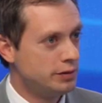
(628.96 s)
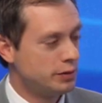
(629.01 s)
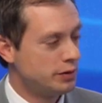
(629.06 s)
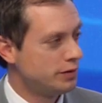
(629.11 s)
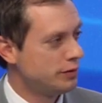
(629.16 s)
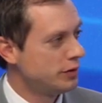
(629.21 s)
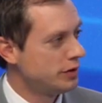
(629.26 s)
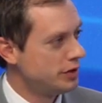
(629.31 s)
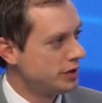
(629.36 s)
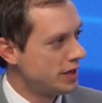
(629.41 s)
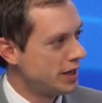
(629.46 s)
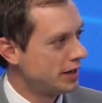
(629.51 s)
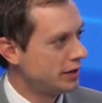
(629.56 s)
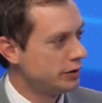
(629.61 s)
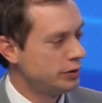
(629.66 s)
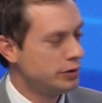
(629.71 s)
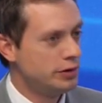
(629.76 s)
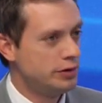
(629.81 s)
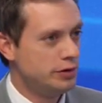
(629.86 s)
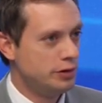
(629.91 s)
sort of what John
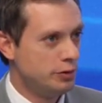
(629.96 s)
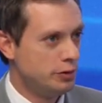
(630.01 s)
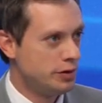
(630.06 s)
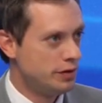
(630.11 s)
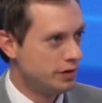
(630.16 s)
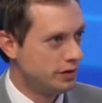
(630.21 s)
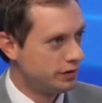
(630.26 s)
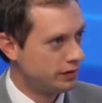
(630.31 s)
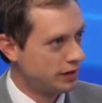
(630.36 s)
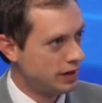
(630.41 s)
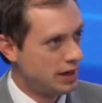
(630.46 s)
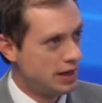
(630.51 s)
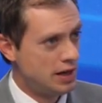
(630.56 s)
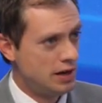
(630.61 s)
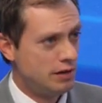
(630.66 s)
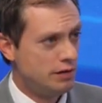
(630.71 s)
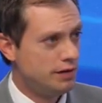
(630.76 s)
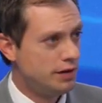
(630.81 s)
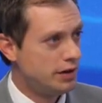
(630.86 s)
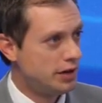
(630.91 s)
alluded to with this
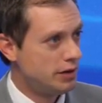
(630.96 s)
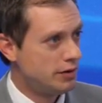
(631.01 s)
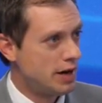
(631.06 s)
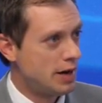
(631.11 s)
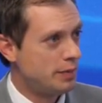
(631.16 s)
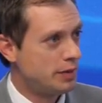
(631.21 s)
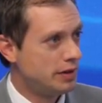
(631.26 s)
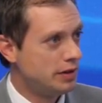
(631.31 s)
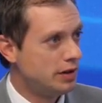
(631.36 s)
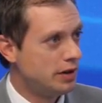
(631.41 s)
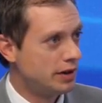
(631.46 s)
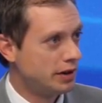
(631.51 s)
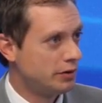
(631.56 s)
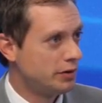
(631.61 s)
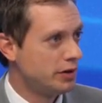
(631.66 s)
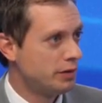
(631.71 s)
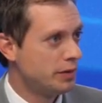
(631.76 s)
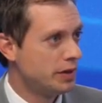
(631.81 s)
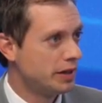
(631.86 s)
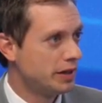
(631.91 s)
very rapid
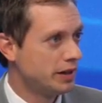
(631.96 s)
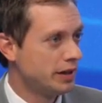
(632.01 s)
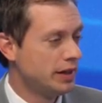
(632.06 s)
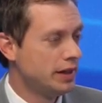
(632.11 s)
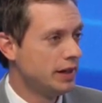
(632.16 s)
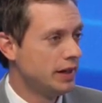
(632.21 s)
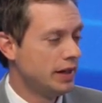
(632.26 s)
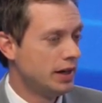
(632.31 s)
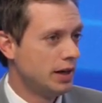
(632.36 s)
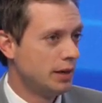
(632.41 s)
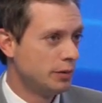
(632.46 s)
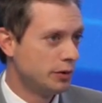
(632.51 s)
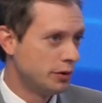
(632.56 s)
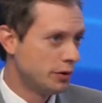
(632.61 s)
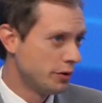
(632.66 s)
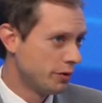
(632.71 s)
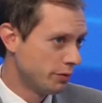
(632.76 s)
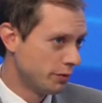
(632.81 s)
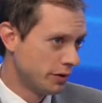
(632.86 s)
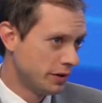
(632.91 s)
logarithmic um,
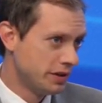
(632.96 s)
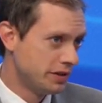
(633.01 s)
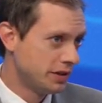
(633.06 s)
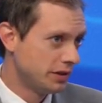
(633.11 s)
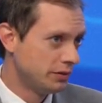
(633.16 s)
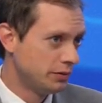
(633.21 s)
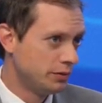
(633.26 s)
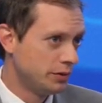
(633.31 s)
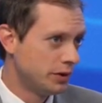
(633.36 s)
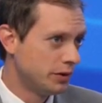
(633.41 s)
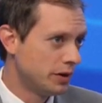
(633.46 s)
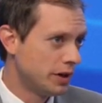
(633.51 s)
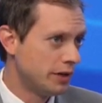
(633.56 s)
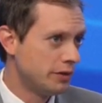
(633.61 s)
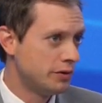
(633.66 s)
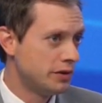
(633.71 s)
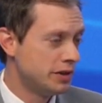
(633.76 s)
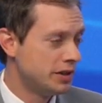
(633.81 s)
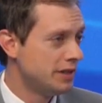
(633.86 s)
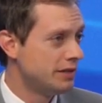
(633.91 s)
growth, We're releasing you know,
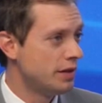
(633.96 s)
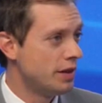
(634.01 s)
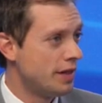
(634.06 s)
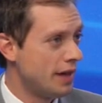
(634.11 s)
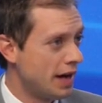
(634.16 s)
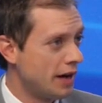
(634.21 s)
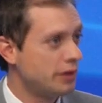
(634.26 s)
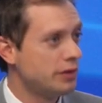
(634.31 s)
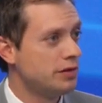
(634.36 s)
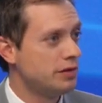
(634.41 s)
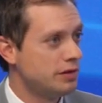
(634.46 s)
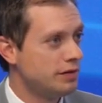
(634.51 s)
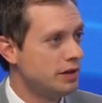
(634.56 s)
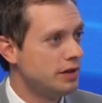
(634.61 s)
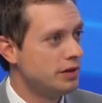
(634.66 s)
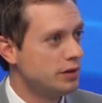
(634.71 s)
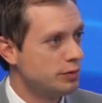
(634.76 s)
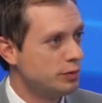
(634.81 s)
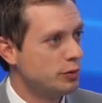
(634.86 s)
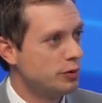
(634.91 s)
hundreds to even thousands of
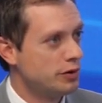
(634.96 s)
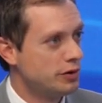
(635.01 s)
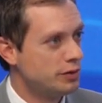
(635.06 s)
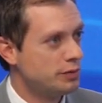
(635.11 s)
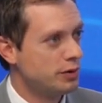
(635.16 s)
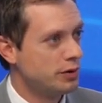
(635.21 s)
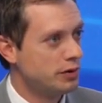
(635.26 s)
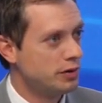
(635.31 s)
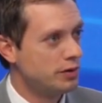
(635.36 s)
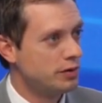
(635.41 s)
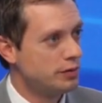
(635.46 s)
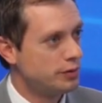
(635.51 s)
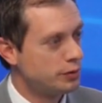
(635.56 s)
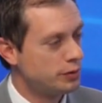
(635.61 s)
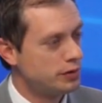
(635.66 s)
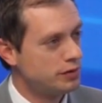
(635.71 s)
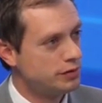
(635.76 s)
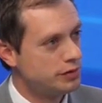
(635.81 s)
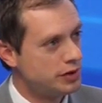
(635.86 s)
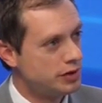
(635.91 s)
endospores per
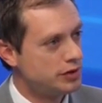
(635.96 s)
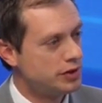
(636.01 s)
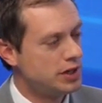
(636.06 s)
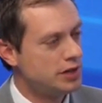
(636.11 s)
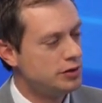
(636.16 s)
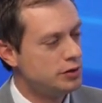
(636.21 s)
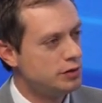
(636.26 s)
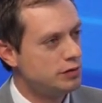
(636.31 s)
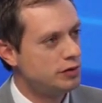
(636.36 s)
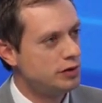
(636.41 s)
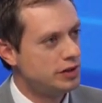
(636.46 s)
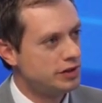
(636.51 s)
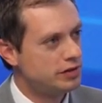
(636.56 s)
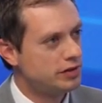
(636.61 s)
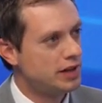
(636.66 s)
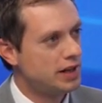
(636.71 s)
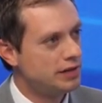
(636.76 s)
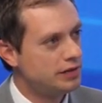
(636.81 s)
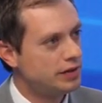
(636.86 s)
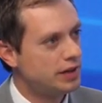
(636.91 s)
sort of changeover in
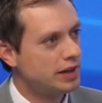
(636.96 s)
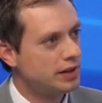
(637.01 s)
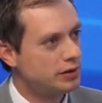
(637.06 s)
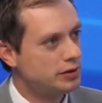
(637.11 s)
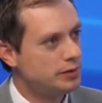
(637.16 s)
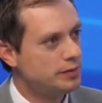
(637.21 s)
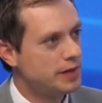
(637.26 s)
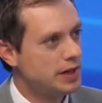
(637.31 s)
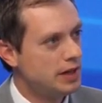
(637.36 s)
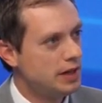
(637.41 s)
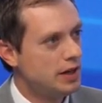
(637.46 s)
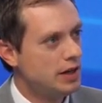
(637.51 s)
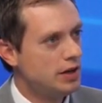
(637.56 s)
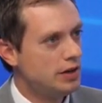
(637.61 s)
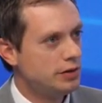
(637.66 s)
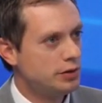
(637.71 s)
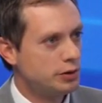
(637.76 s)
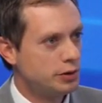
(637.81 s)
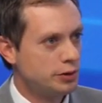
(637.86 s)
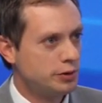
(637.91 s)
its life cycle.
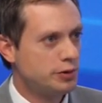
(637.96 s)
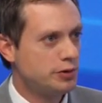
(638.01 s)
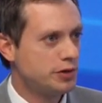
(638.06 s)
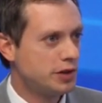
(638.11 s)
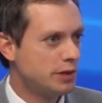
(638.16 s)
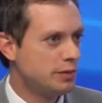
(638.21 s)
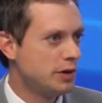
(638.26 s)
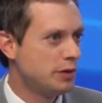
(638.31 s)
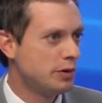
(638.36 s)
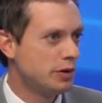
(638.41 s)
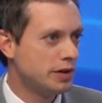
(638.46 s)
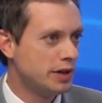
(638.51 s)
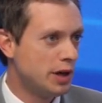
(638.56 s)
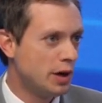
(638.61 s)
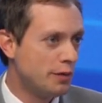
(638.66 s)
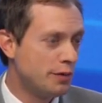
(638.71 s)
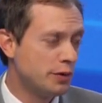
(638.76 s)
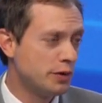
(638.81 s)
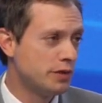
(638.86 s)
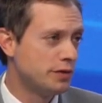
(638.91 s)
So cultures can be really
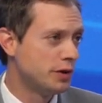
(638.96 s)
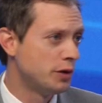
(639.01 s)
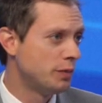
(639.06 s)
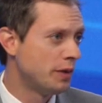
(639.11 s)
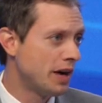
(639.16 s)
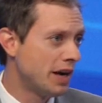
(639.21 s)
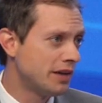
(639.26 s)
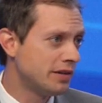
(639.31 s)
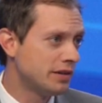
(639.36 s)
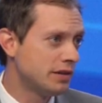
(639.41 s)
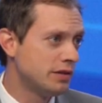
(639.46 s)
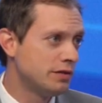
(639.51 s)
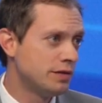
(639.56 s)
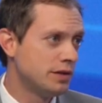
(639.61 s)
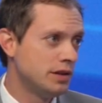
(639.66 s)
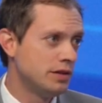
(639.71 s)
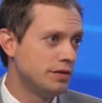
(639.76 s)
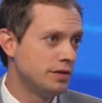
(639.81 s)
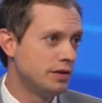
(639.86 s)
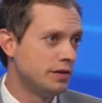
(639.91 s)
helpful if they're
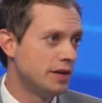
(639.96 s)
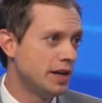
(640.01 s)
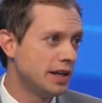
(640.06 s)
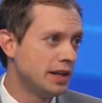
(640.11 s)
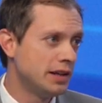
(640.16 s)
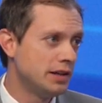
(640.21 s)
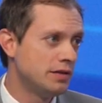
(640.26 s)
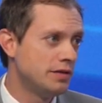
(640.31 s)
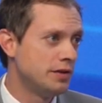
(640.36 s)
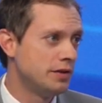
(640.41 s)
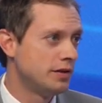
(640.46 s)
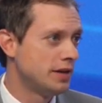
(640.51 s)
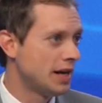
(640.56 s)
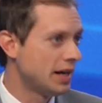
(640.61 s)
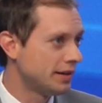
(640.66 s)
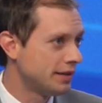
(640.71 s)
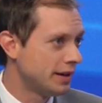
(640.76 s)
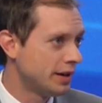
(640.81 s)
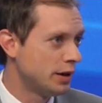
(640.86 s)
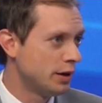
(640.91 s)
positive. If they're negative, they're
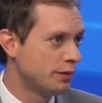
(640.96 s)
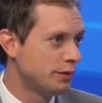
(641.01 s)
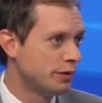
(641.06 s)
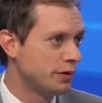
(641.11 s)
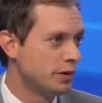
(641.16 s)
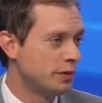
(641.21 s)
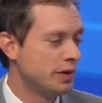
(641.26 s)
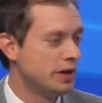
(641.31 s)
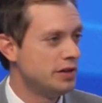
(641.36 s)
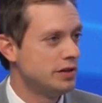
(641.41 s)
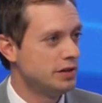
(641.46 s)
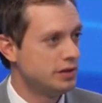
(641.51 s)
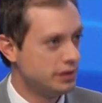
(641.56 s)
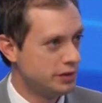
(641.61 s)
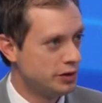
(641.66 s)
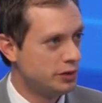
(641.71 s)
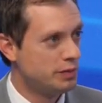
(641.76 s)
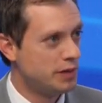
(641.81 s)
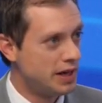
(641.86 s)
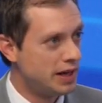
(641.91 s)
not that helpful. The patient
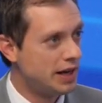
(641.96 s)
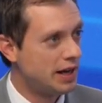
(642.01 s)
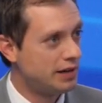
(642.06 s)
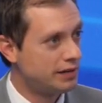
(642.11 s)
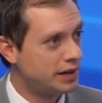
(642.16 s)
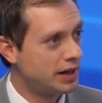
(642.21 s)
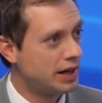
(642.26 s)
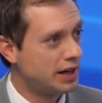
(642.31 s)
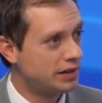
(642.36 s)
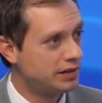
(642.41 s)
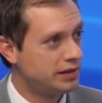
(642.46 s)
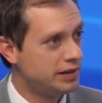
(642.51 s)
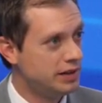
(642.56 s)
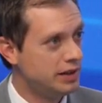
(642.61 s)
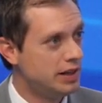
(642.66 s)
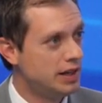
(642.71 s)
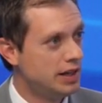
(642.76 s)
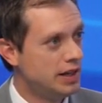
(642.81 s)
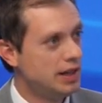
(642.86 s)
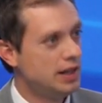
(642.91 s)
still may have
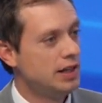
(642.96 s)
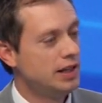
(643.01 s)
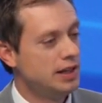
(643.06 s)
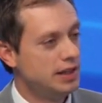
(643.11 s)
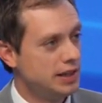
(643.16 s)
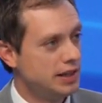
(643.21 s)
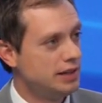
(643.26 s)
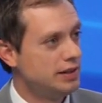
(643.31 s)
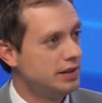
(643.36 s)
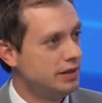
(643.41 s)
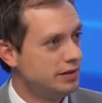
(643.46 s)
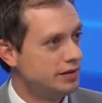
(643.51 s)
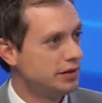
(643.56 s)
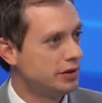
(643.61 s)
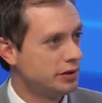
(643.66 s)
COCCI and again needs